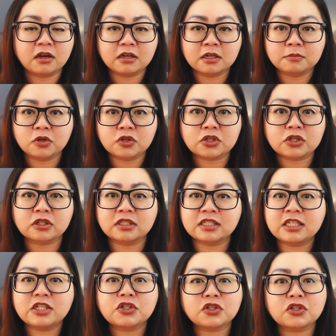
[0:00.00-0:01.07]
unemotional
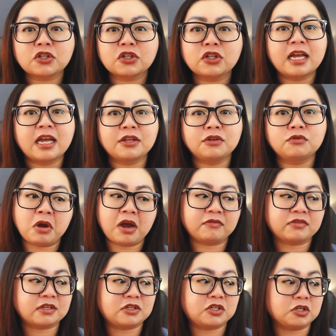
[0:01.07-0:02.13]
teacher and you have
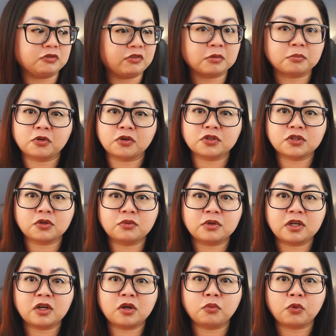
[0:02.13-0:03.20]
this different
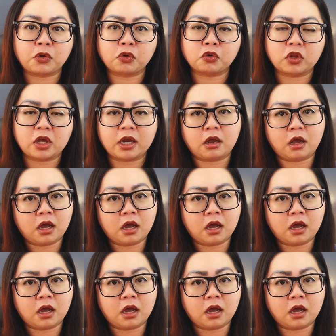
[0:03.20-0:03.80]
persona where you're like,